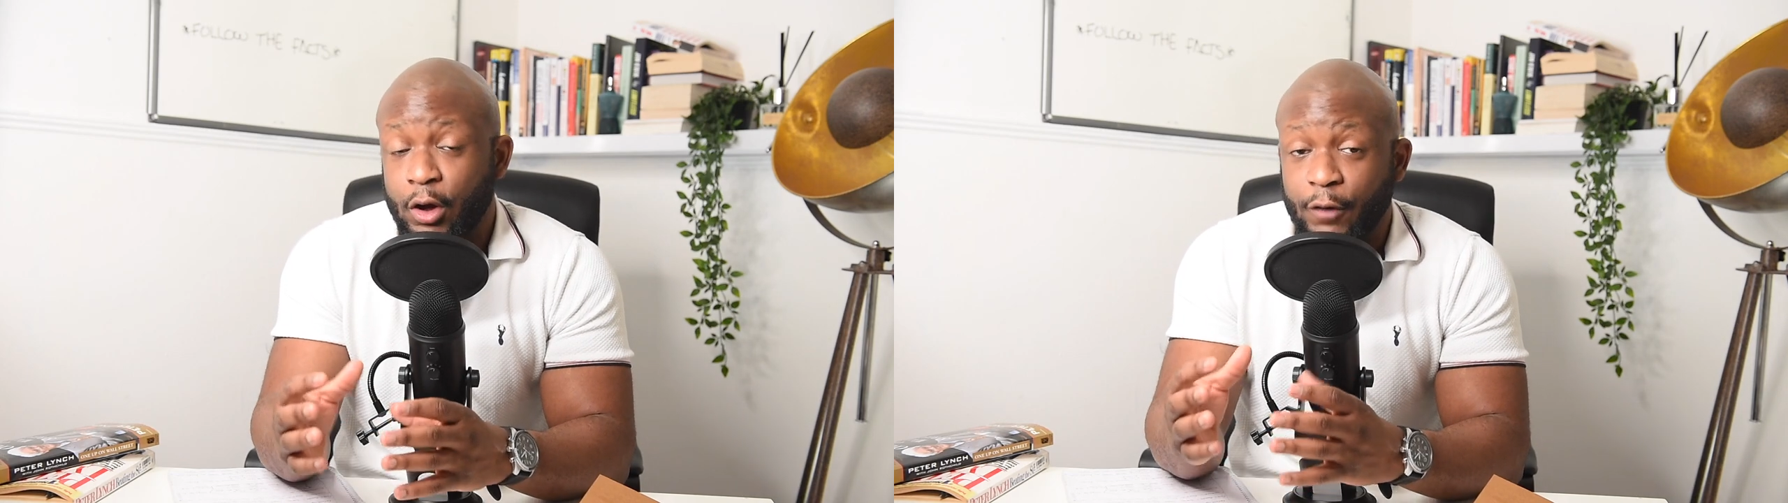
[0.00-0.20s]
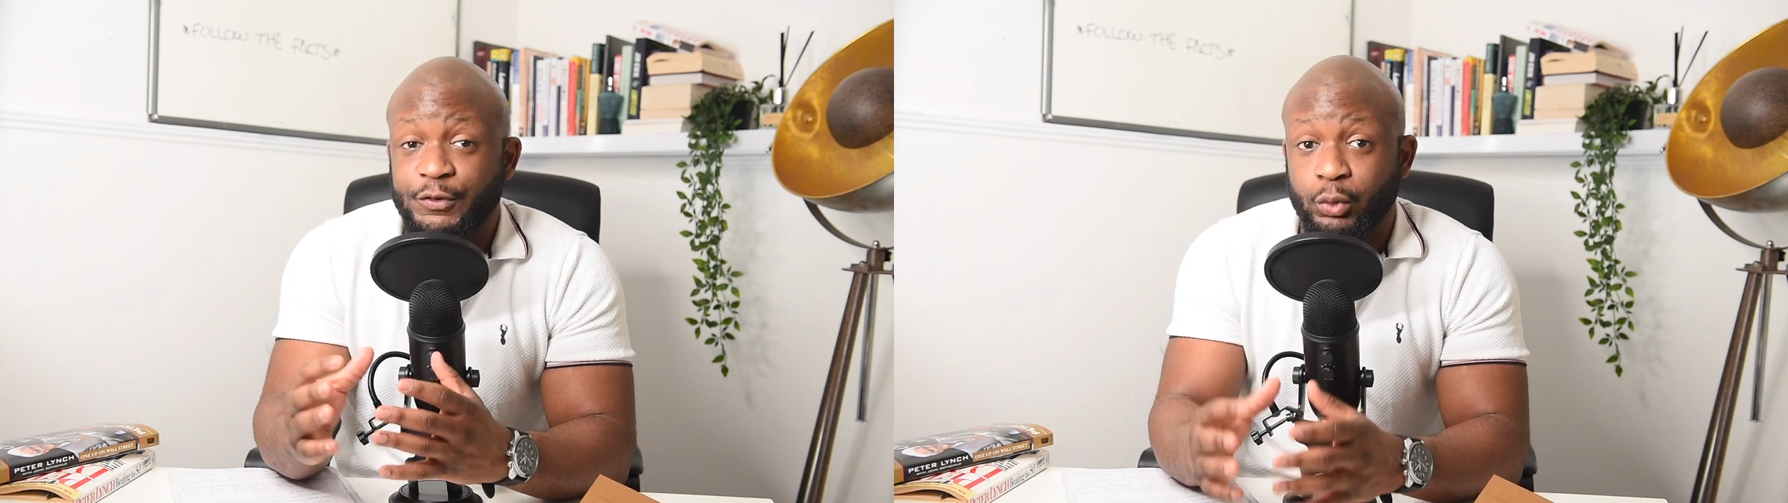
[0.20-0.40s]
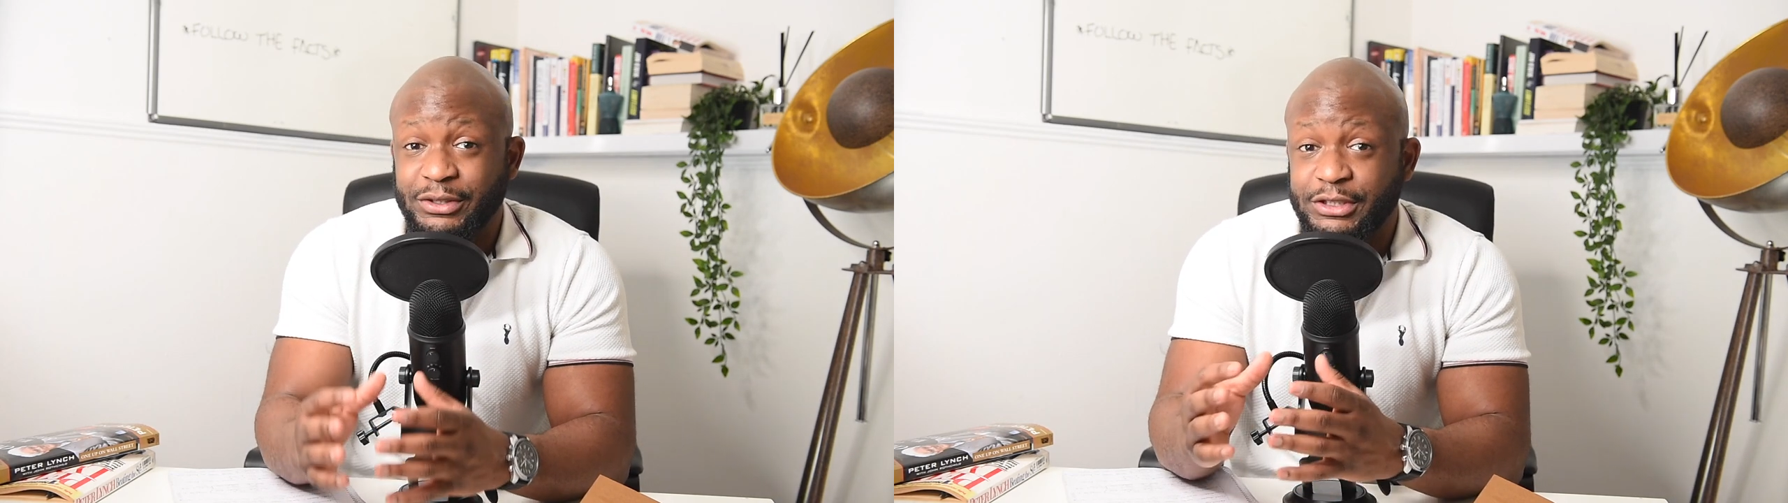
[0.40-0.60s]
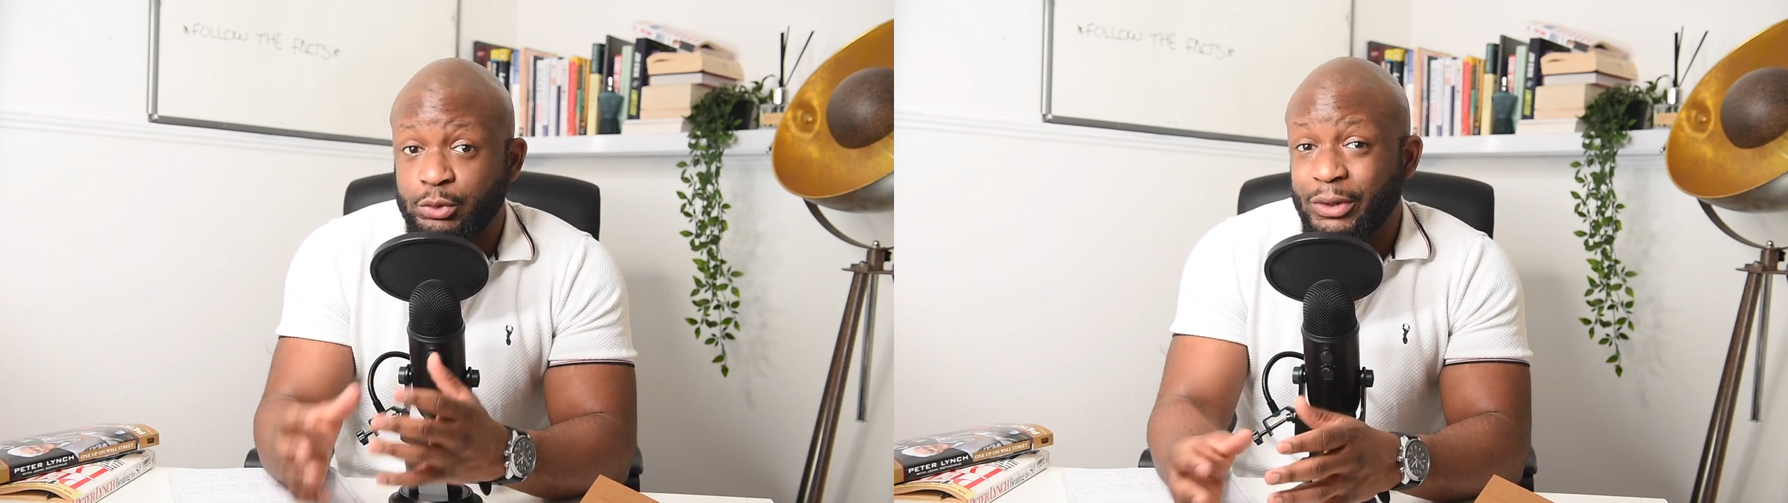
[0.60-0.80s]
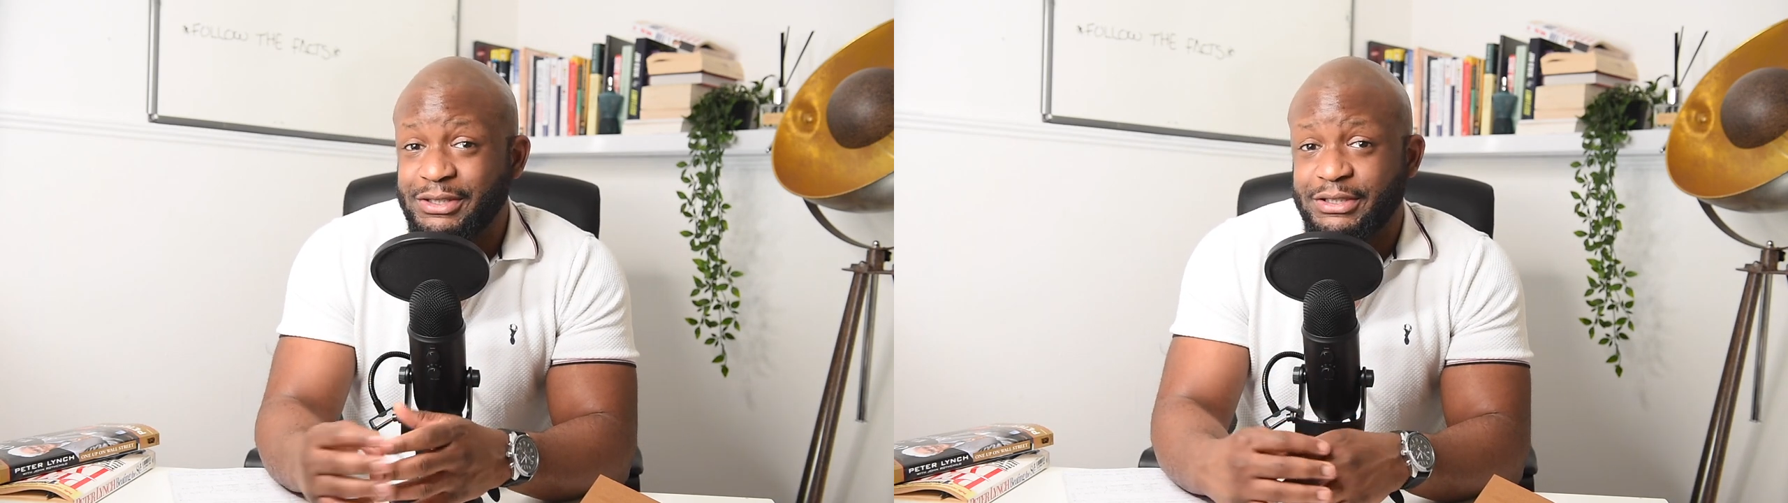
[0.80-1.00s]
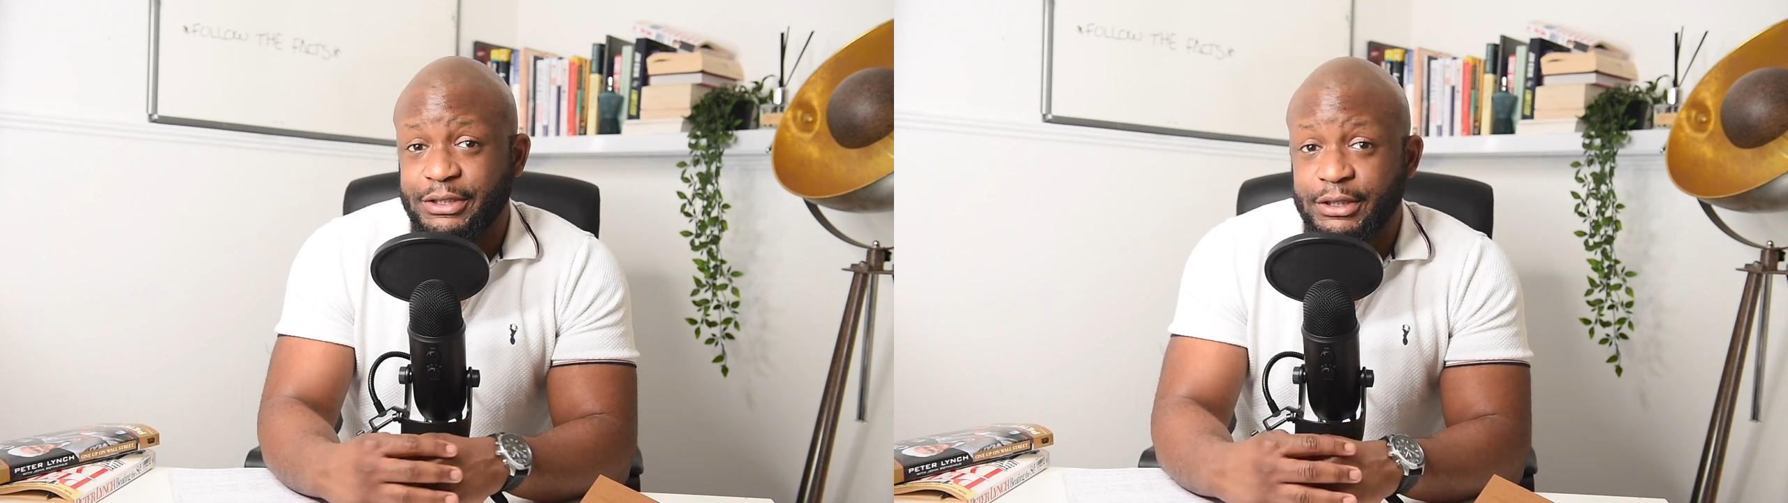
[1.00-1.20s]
of 2020.